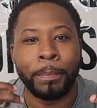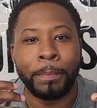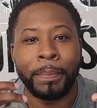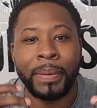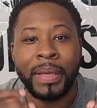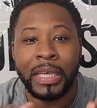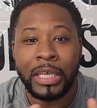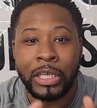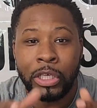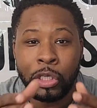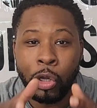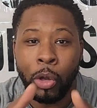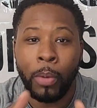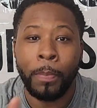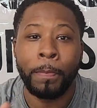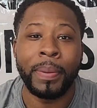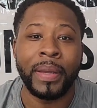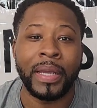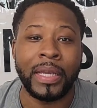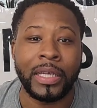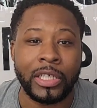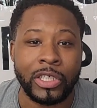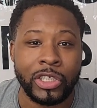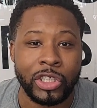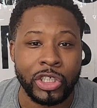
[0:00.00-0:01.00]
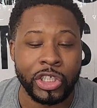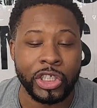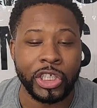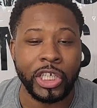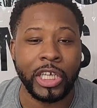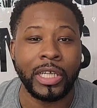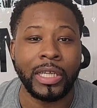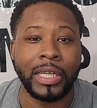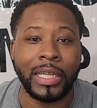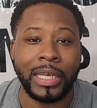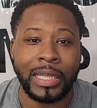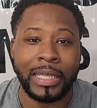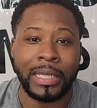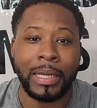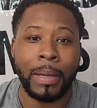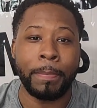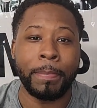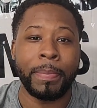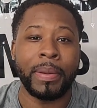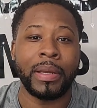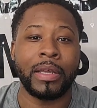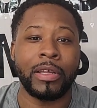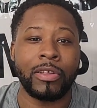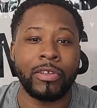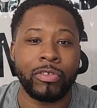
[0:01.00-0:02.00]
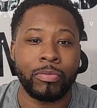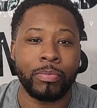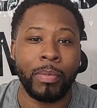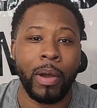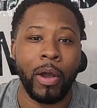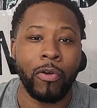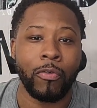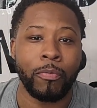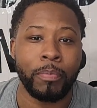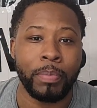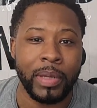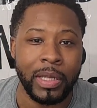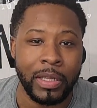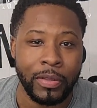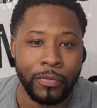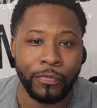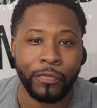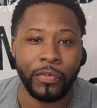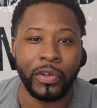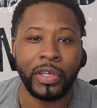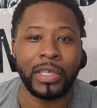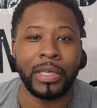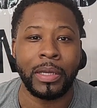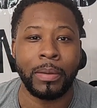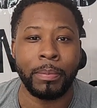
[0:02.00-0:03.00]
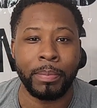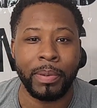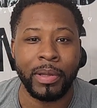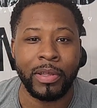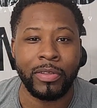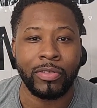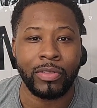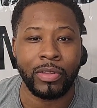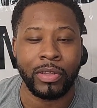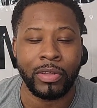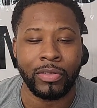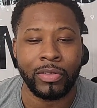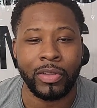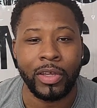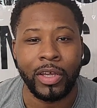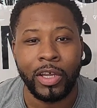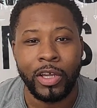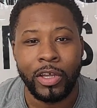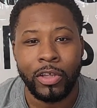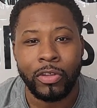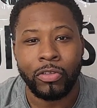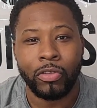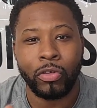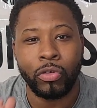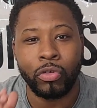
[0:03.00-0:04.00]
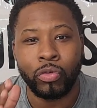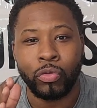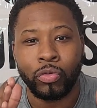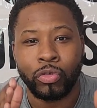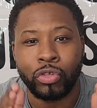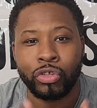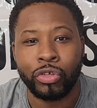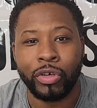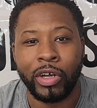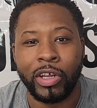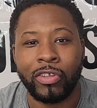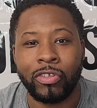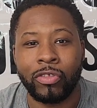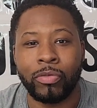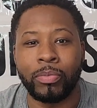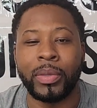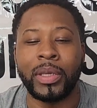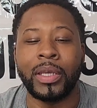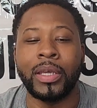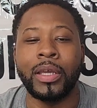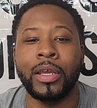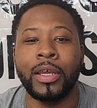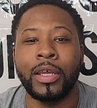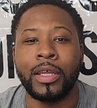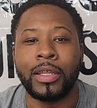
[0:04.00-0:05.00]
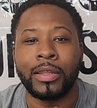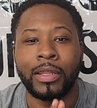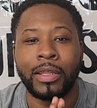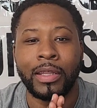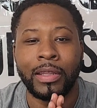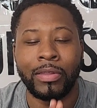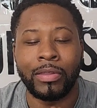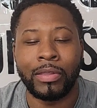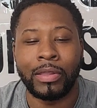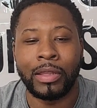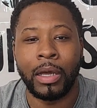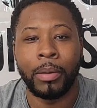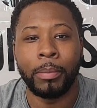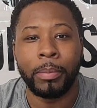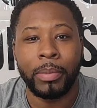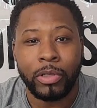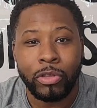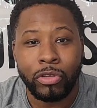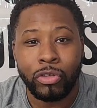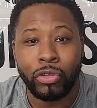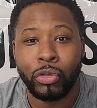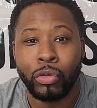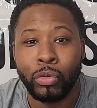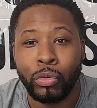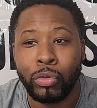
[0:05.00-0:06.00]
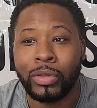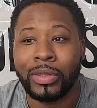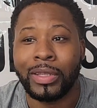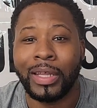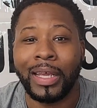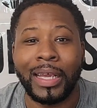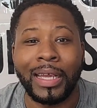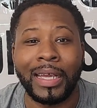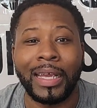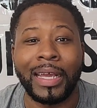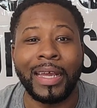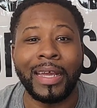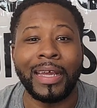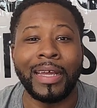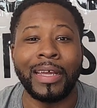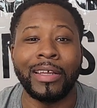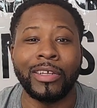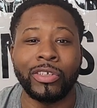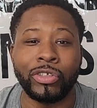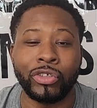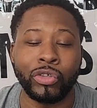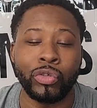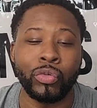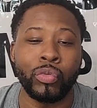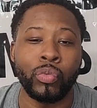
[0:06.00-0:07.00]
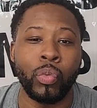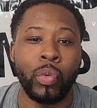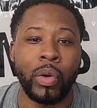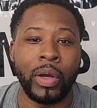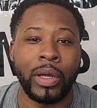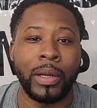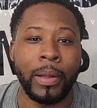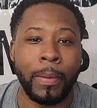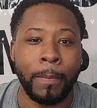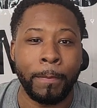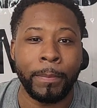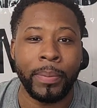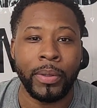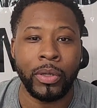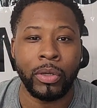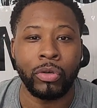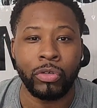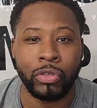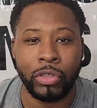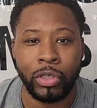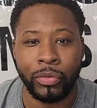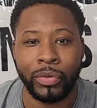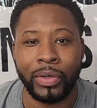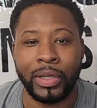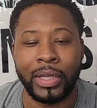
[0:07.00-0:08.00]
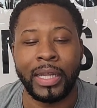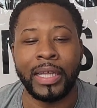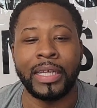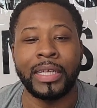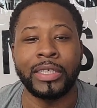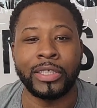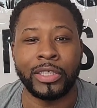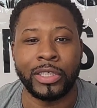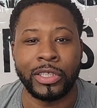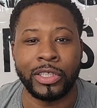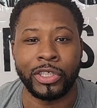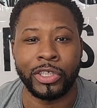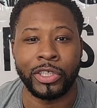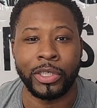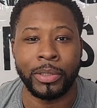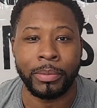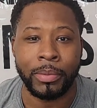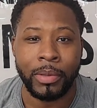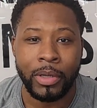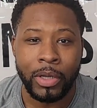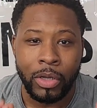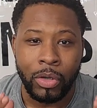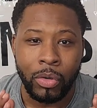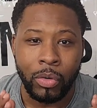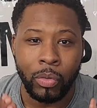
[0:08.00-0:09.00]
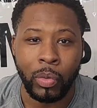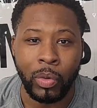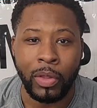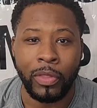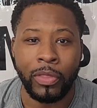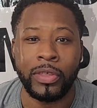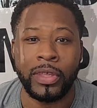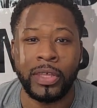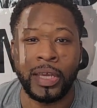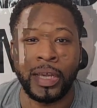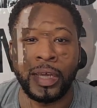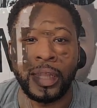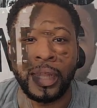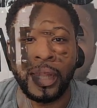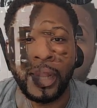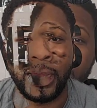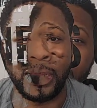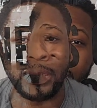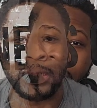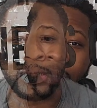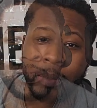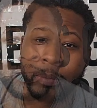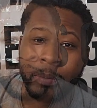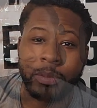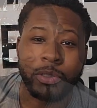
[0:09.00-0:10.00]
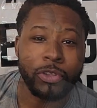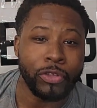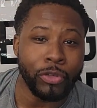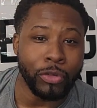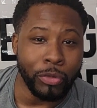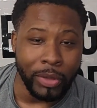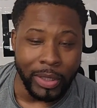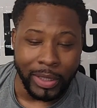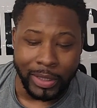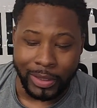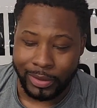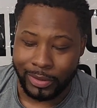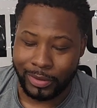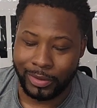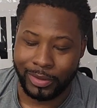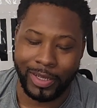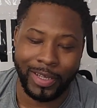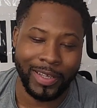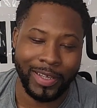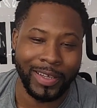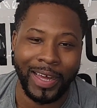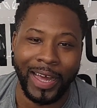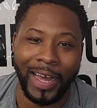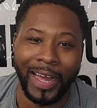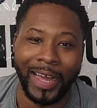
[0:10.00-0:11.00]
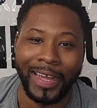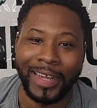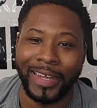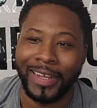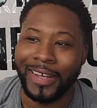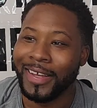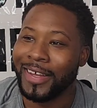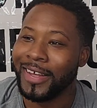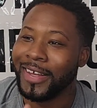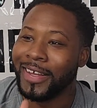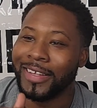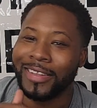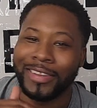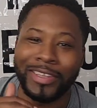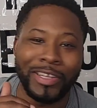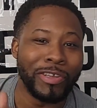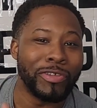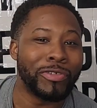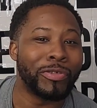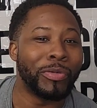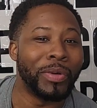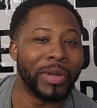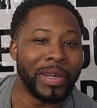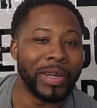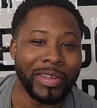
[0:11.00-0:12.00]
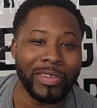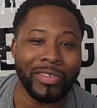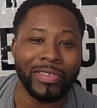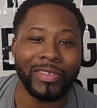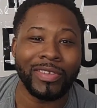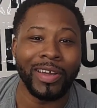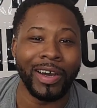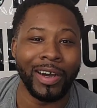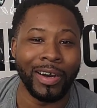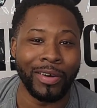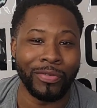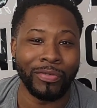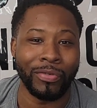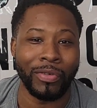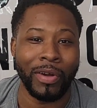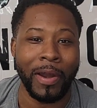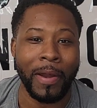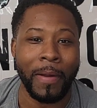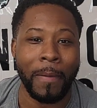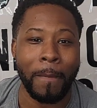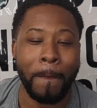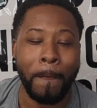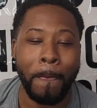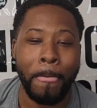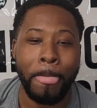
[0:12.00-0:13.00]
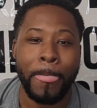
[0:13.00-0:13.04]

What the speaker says: be your biggest cheerleader, your biggest mouthpiece for your business. So trust me, this number 2 thing is you want to build a relationship with your client. Number 3, all right, this one is tough, right?